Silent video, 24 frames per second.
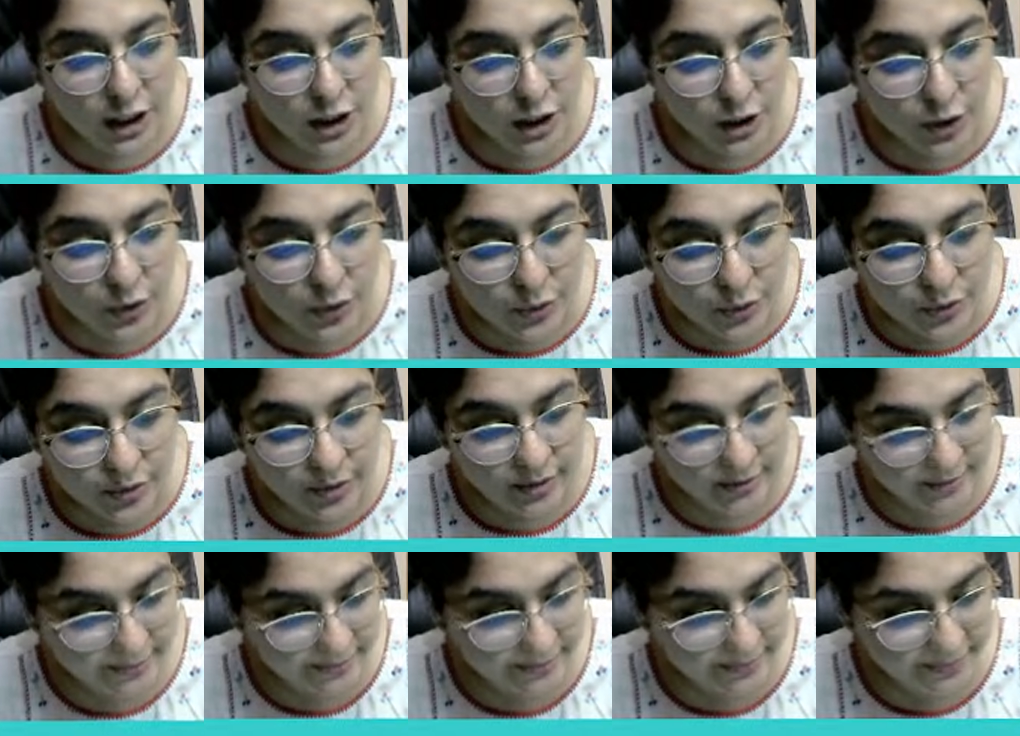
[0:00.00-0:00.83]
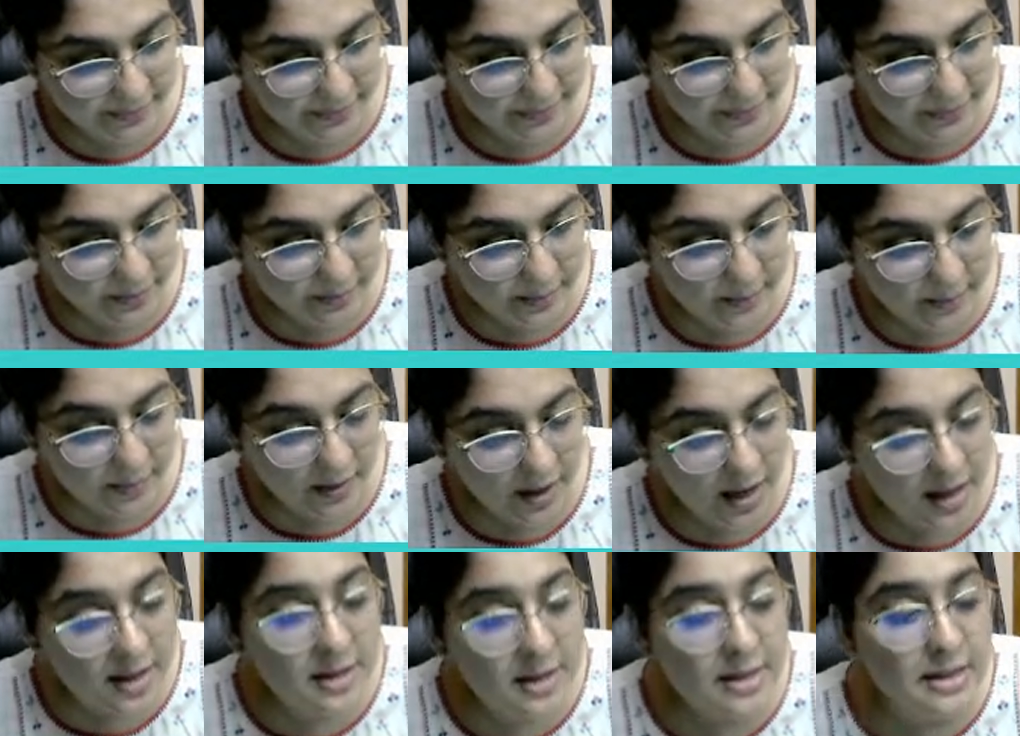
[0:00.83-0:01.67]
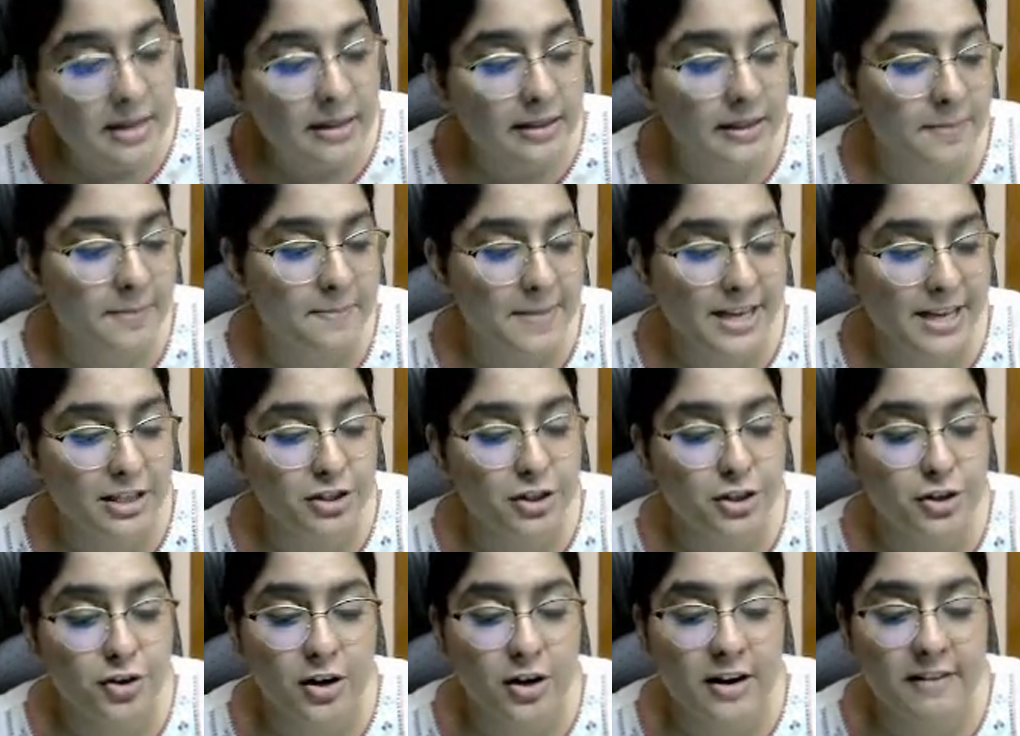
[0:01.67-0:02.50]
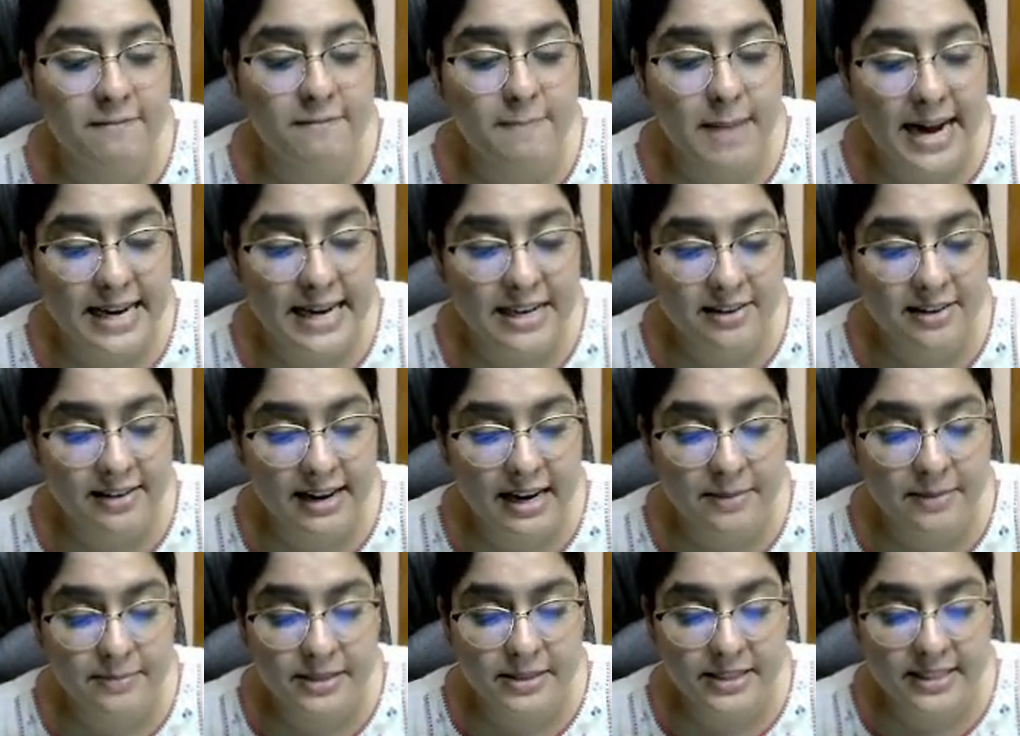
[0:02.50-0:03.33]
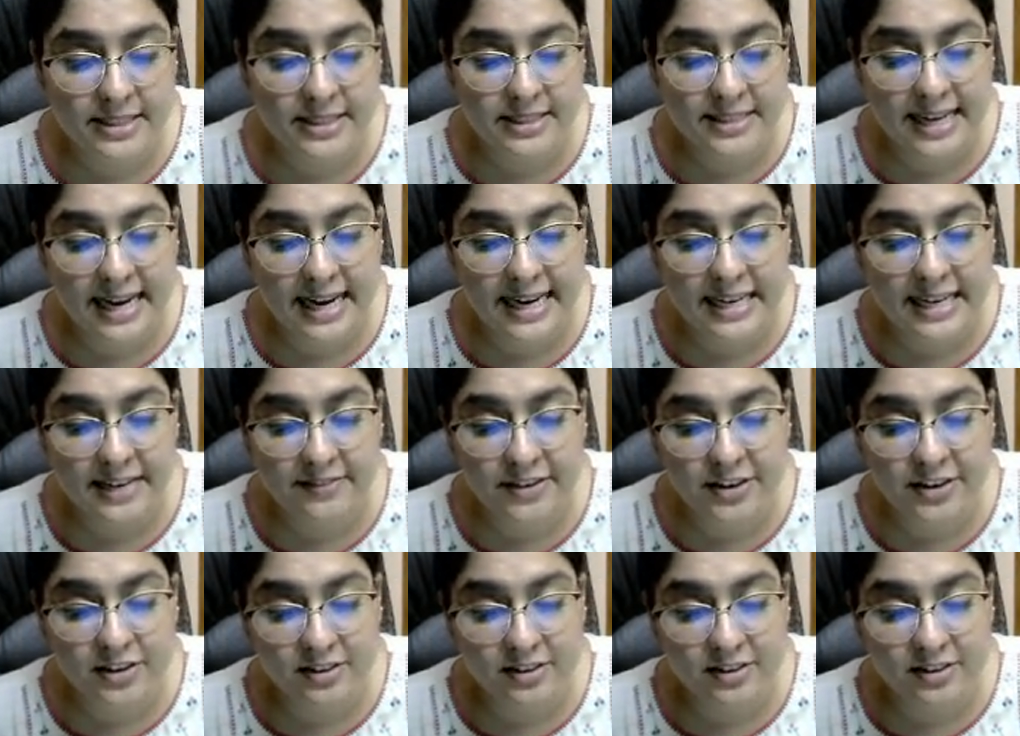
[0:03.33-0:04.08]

Cool. The major role of minor elements inside living